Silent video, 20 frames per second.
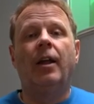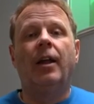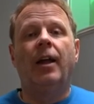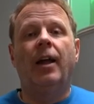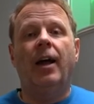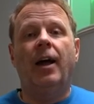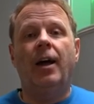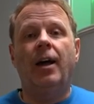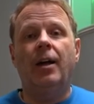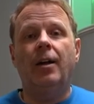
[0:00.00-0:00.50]

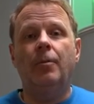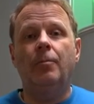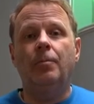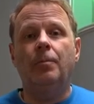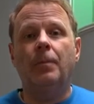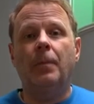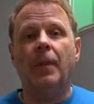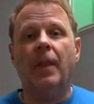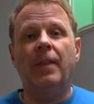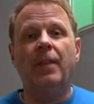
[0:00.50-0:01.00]

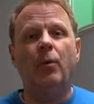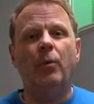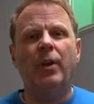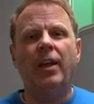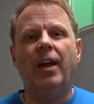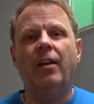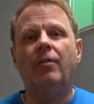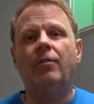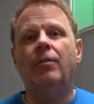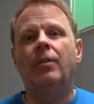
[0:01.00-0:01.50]
And then we
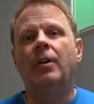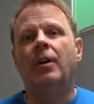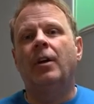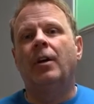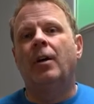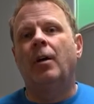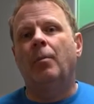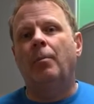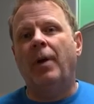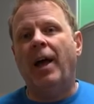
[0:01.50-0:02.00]
have
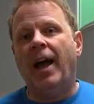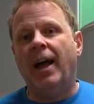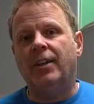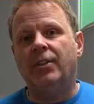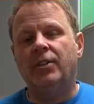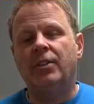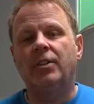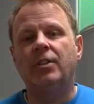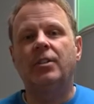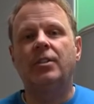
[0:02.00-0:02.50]

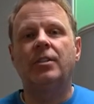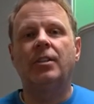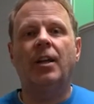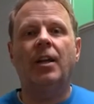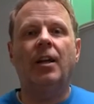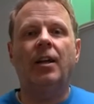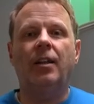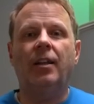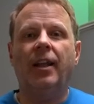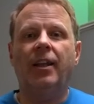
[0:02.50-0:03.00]
passes,
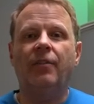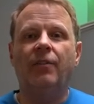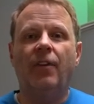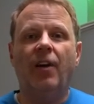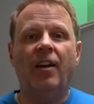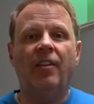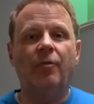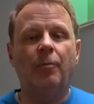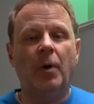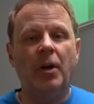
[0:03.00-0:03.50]
like
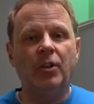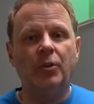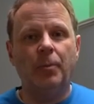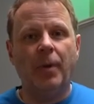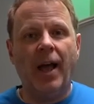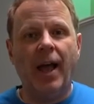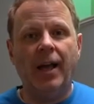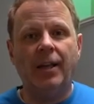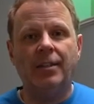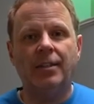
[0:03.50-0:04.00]
5 punch
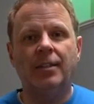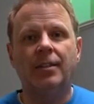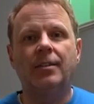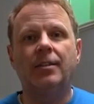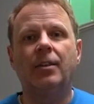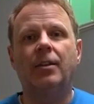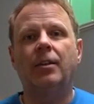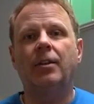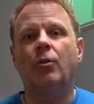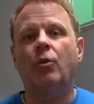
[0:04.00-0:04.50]
passes
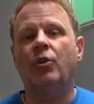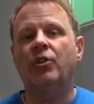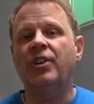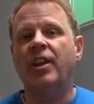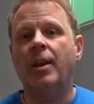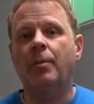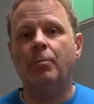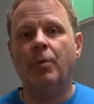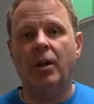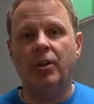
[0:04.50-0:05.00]
or
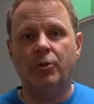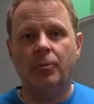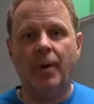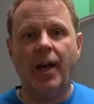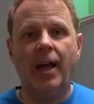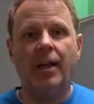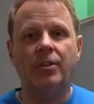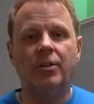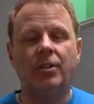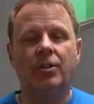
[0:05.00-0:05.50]
10 punch
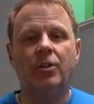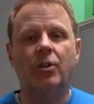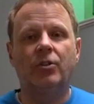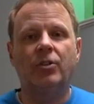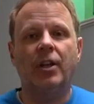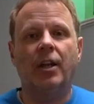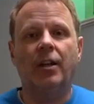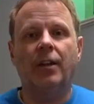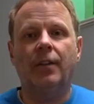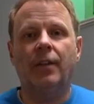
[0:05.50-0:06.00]
passes, those
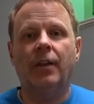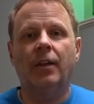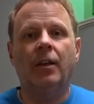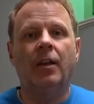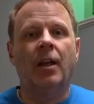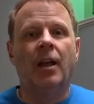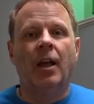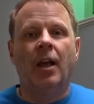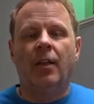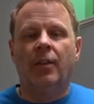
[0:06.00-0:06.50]
kind of
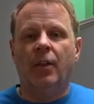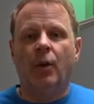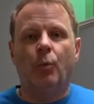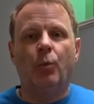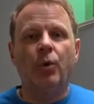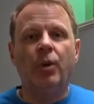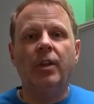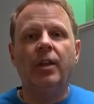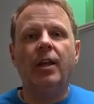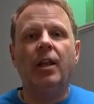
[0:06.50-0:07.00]
things that
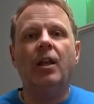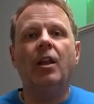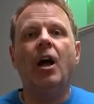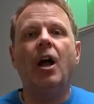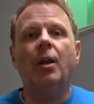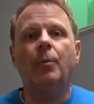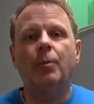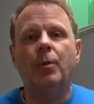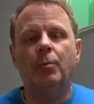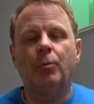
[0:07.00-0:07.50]
really a
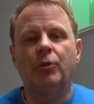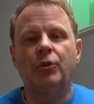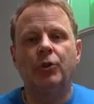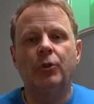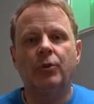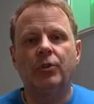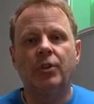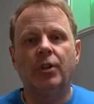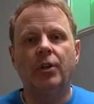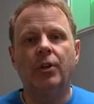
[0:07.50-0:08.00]
lot of people
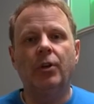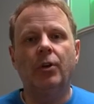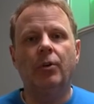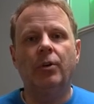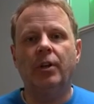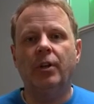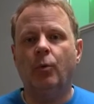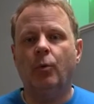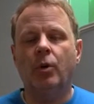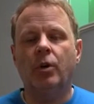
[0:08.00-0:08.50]
choose to do,
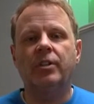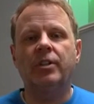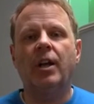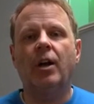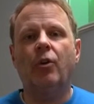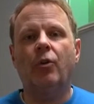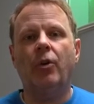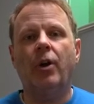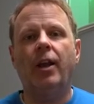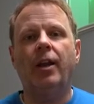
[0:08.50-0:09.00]
and it works
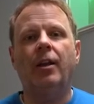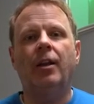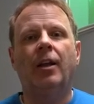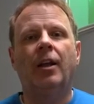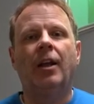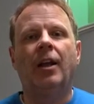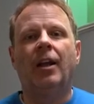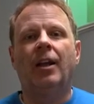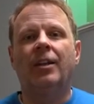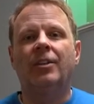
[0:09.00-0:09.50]
out great.
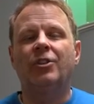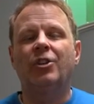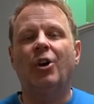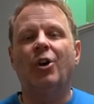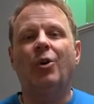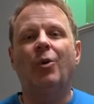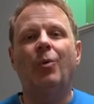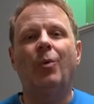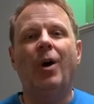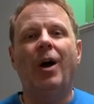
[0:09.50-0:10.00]

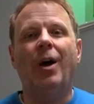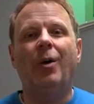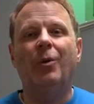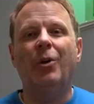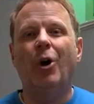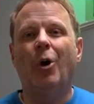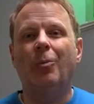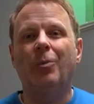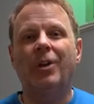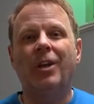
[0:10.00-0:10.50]
So we
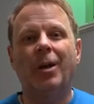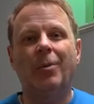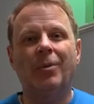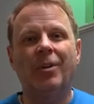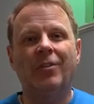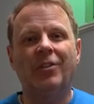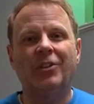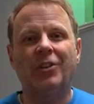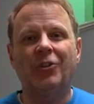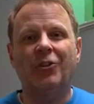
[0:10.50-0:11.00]
hope you come
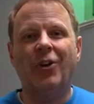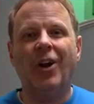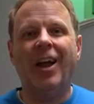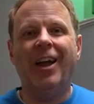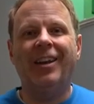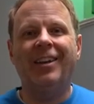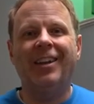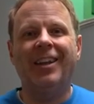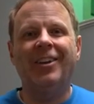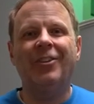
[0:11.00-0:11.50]
give us a try
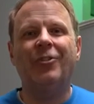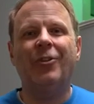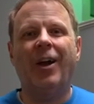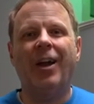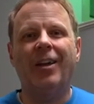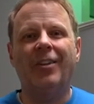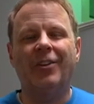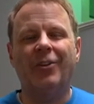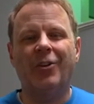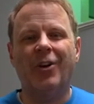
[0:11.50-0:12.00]
and try
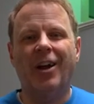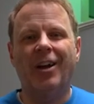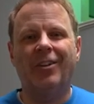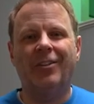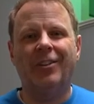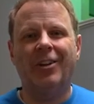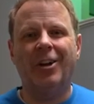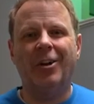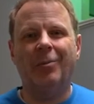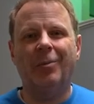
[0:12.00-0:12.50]
out the
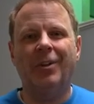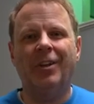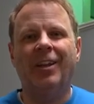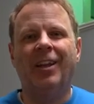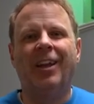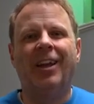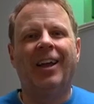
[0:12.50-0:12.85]
cryotherapy.